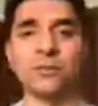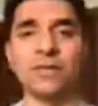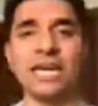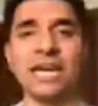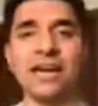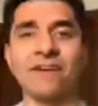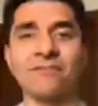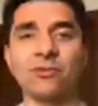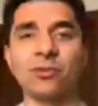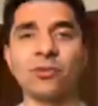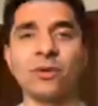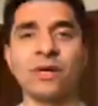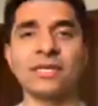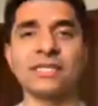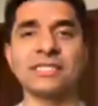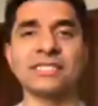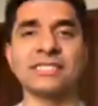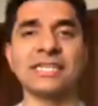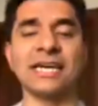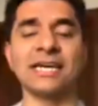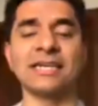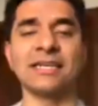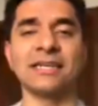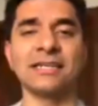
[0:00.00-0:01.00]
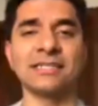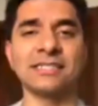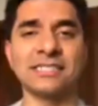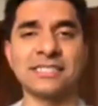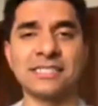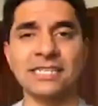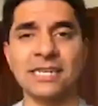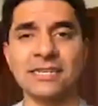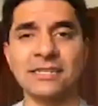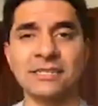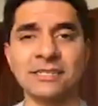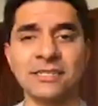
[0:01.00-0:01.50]
We have to understand that a
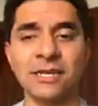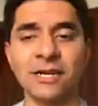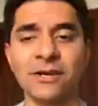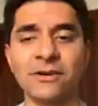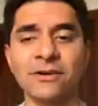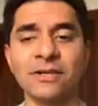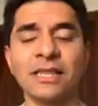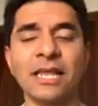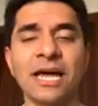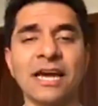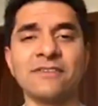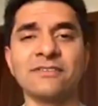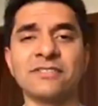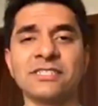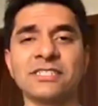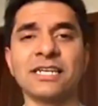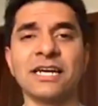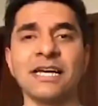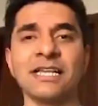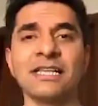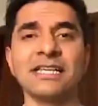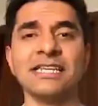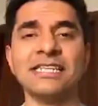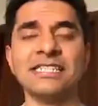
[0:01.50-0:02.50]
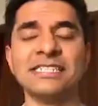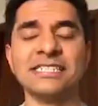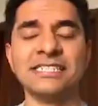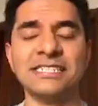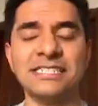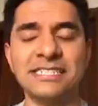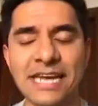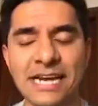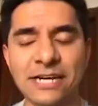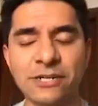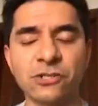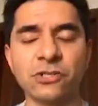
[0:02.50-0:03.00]
sedentary lifestyle is
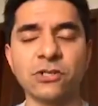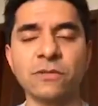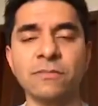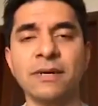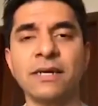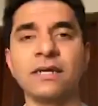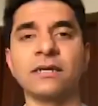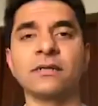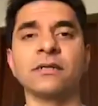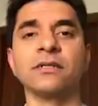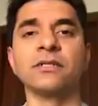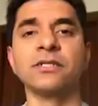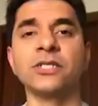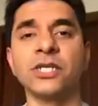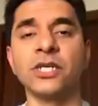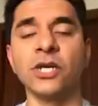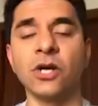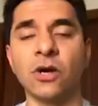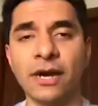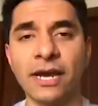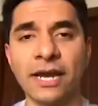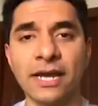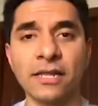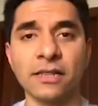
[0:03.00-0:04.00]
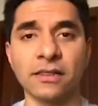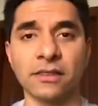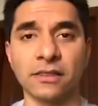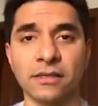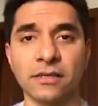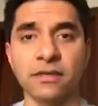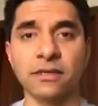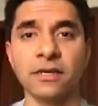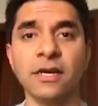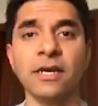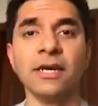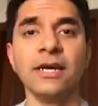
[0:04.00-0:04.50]
detrimental to your health,